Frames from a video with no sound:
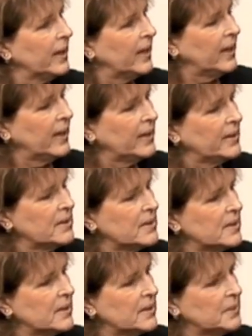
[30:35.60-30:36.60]
And
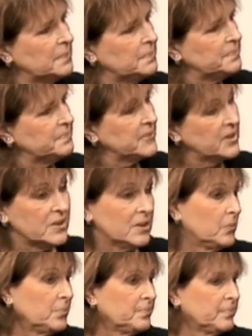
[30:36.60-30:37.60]
because
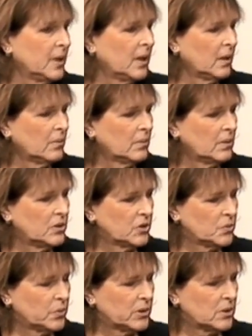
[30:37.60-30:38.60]
he
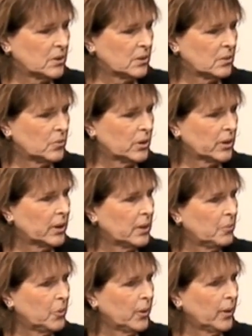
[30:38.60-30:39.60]
just wasn't going to work
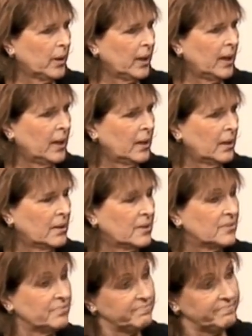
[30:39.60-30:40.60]
anymore.
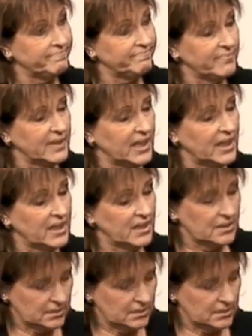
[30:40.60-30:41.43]
And then this,